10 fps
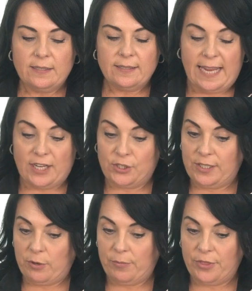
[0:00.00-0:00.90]
dash
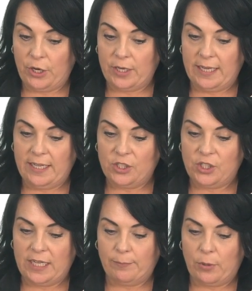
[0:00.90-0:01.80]
Serum 30.
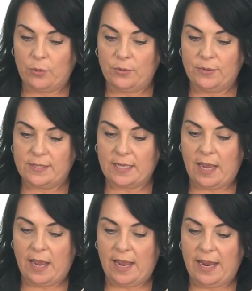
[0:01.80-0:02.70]
Cheekbones
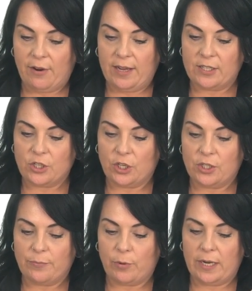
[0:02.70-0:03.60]
area
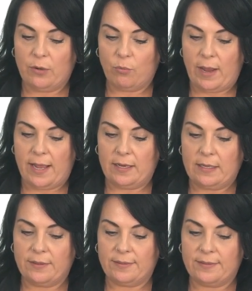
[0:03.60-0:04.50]
turned bright red.
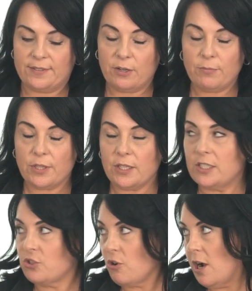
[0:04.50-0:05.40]
Serum 30
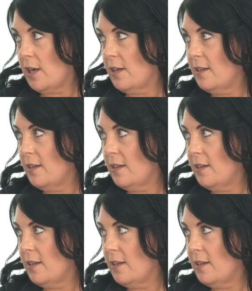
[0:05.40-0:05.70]
strong.